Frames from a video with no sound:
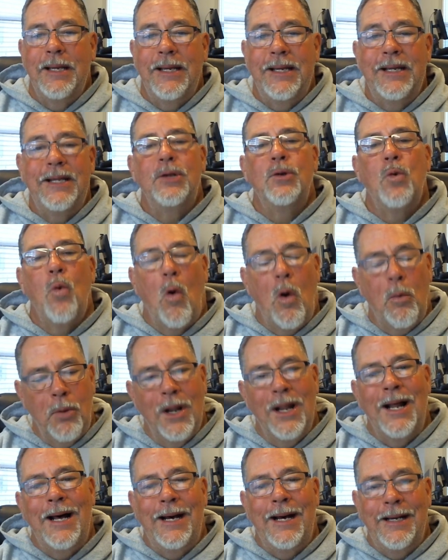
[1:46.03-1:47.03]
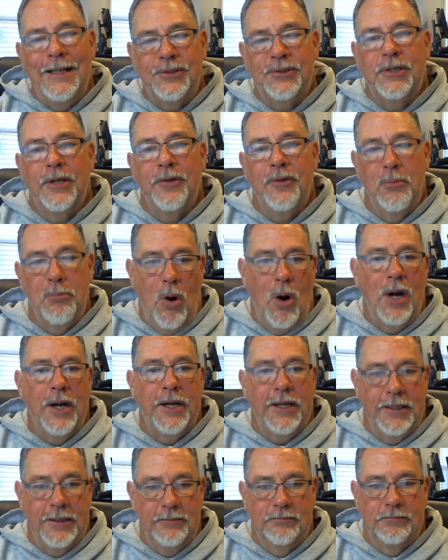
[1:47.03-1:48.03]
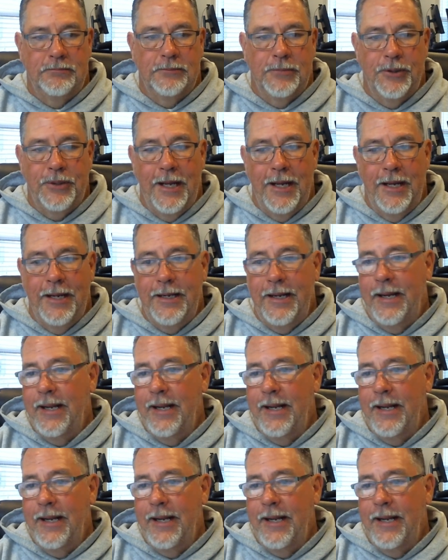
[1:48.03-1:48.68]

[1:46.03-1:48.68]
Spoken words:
it normalized the market. Okay.